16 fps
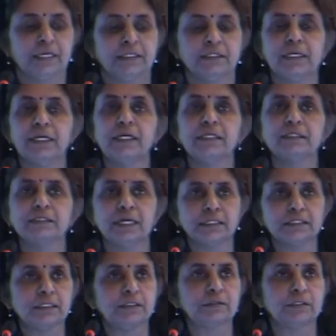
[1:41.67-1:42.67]
they
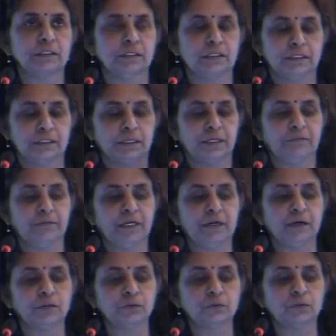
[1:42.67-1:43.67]
started giving
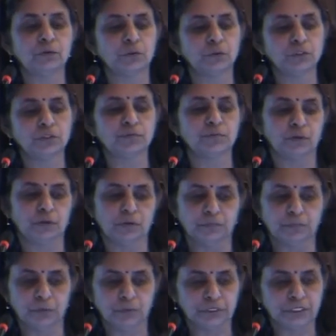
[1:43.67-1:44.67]
out loans for
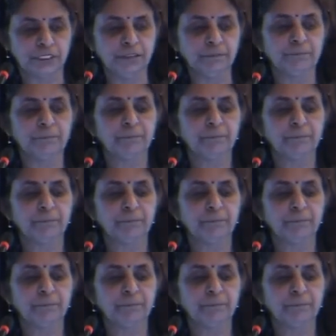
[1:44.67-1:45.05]
composting.